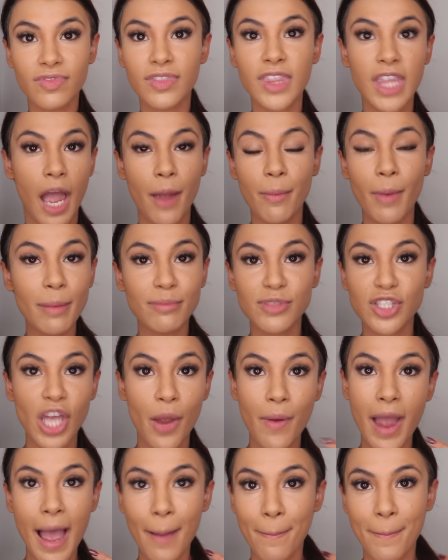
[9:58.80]
I'm so
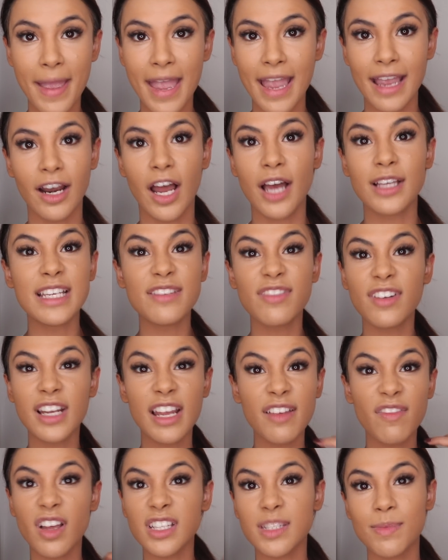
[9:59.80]
happy. Like, I was
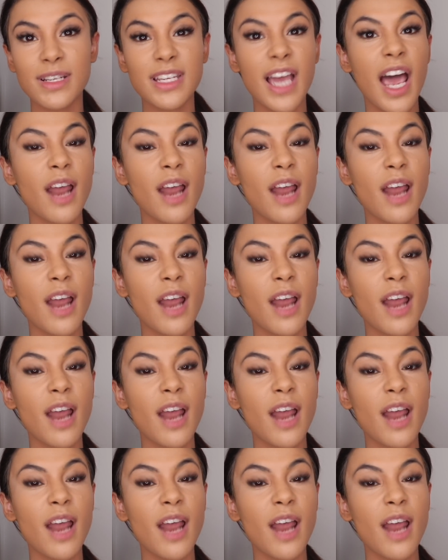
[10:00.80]
even like to my dad, I